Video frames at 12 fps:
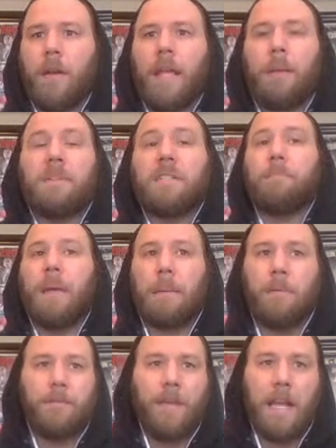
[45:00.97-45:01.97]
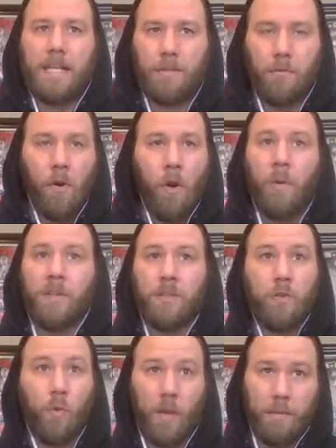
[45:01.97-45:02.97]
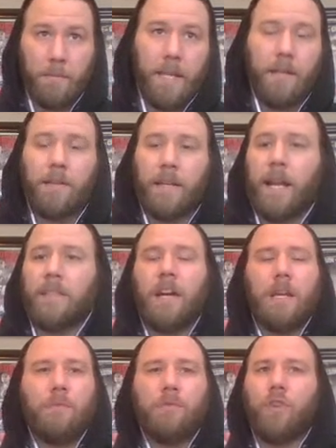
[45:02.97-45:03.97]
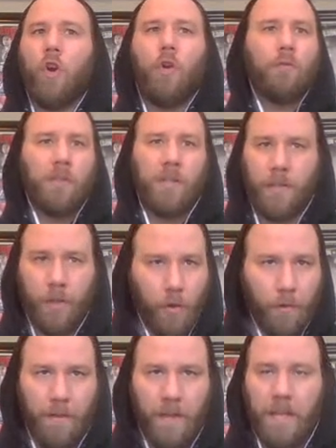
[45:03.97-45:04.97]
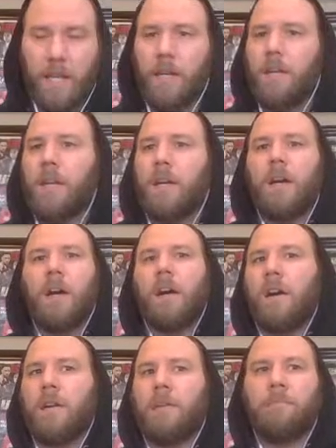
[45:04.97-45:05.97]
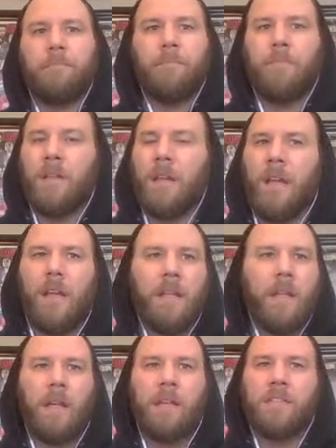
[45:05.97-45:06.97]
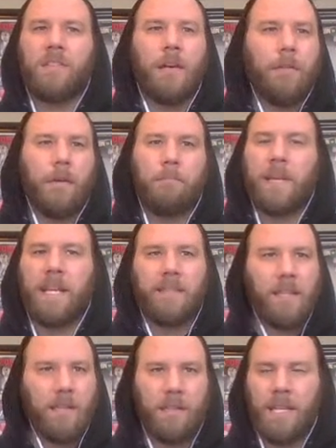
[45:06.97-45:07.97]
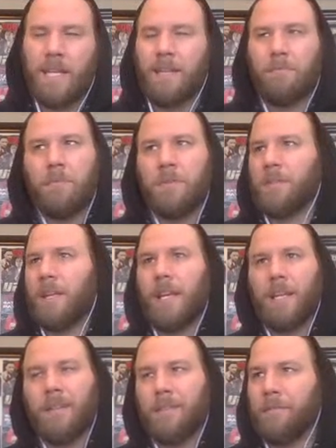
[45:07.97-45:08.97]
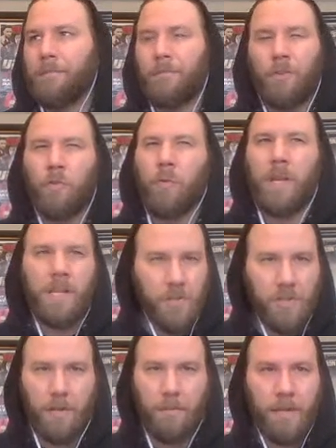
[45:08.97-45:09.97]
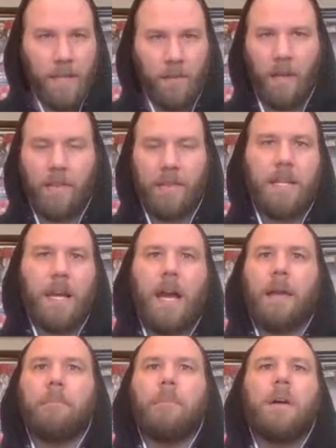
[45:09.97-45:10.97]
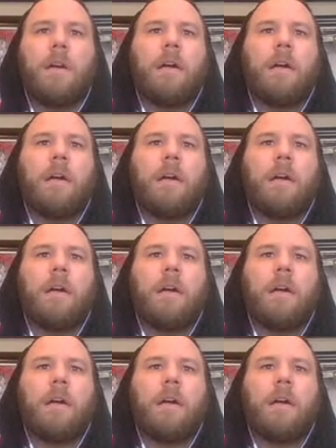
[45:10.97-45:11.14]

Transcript: Him as a babyface always annoyed me. Like, I thought he was overly goofy. His stuff on Being the Elite was like cringe to me a lot of the time.